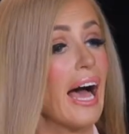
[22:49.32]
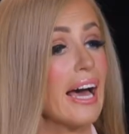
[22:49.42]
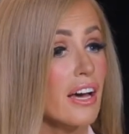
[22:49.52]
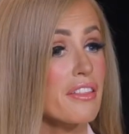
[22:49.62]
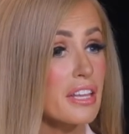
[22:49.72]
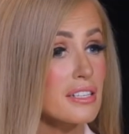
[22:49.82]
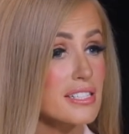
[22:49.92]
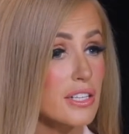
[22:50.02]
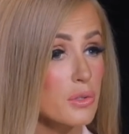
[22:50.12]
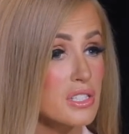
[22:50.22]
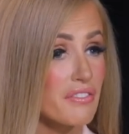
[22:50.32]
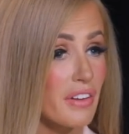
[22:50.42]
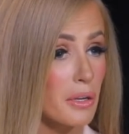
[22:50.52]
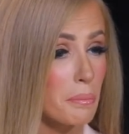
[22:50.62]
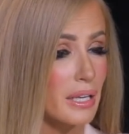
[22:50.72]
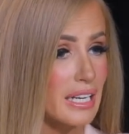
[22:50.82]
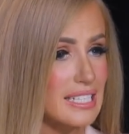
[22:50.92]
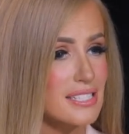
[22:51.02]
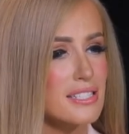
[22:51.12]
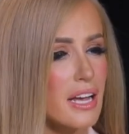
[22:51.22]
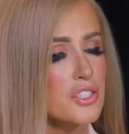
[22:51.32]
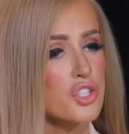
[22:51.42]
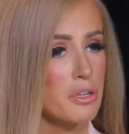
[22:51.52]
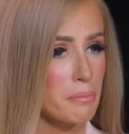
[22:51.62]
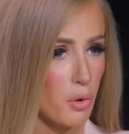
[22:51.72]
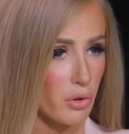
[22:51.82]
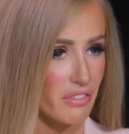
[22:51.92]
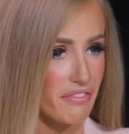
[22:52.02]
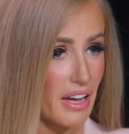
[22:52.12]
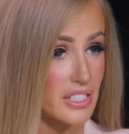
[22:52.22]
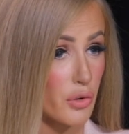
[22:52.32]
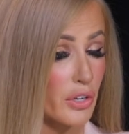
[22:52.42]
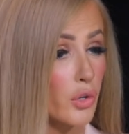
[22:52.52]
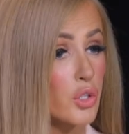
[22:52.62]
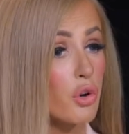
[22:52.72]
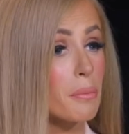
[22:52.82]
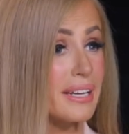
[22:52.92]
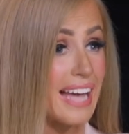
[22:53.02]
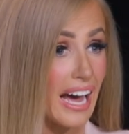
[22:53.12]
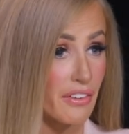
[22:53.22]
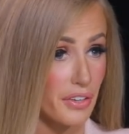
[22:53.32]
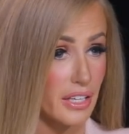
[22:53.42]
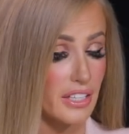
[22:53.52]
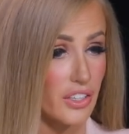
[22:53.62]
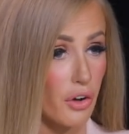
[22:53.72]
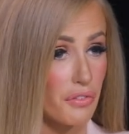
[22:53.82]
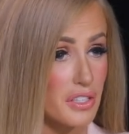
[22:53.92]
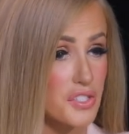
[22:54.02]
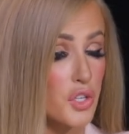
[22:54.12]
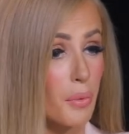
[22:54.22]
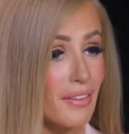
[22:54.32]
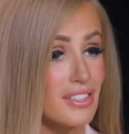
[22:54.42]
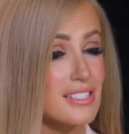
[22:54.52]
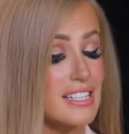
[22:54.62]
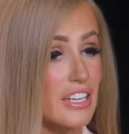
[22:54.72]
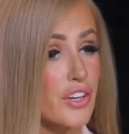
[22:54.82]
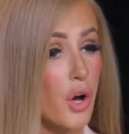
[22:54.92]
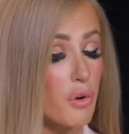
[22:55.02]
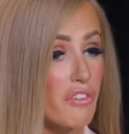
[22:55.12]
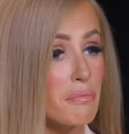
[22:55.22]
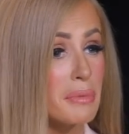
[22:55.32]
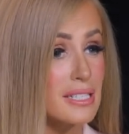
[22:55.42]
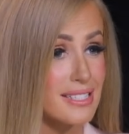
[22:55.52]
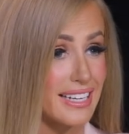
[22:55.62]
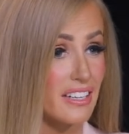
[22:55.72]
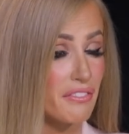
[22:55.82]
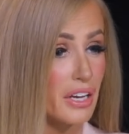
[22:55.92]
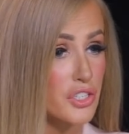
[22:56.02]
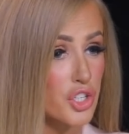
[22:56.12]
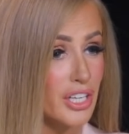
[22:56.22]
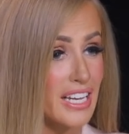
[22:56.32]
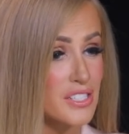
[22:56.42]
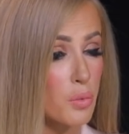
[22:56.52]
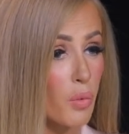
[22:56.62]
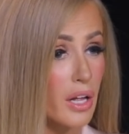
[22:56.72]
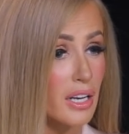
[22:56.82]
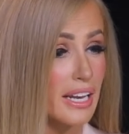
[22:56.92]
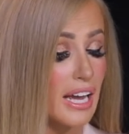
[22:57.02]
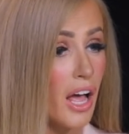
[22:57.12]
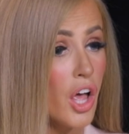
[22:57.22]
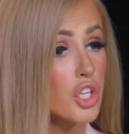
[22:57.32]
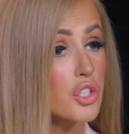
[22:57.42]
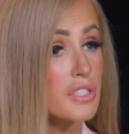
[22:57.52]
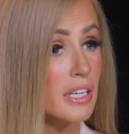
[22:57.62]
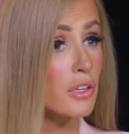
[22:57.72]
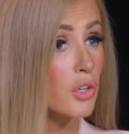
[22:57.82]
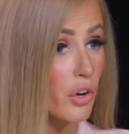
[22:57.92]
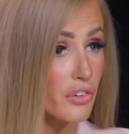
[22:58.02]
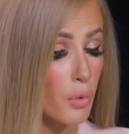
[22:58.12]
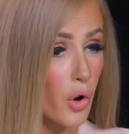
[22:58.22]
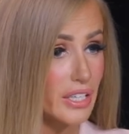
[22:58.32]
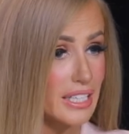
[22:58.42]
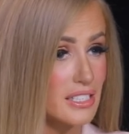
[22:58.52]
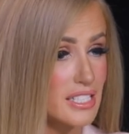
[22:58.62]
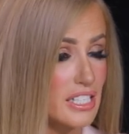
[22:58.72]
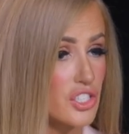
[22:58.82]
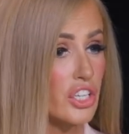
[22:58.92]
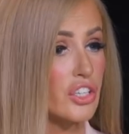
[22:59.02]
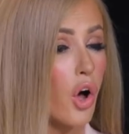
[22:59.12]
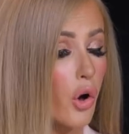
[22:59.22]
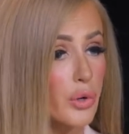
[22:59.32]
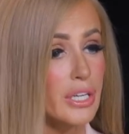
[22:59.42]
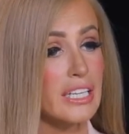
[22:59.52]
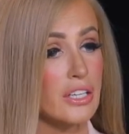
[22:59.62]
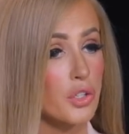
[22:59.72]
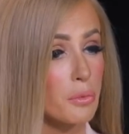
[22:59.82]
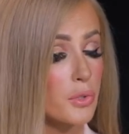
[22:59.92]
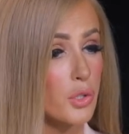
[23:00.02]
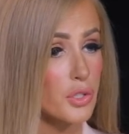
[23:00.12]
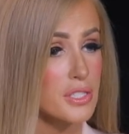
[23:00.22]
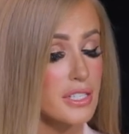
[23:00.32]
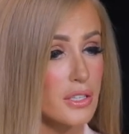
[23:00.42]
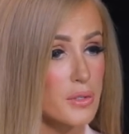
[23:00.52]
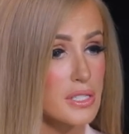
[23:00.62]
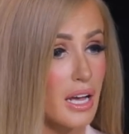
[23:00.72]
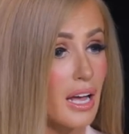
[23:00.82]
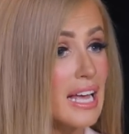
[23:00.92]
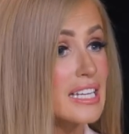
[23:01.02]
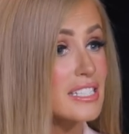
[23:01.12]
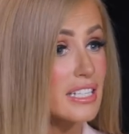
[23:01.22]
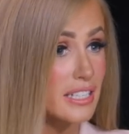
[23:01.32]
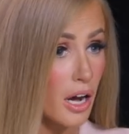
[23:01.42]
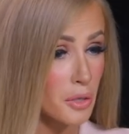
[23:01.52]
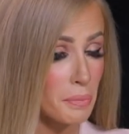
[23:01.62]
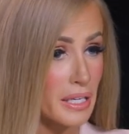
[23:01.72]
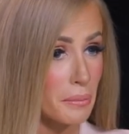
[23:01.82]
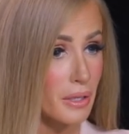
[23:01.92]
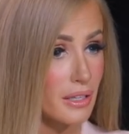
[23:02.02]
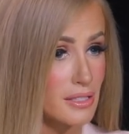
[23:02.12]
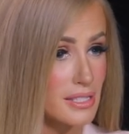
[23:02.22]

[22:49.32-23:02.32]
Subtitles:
And I think skills development is such an important factor. I know you're a big advocate of this. You are the CEO of MISC Innovation as well. And you've done a lot of work in teaching coding and computer skills to young people in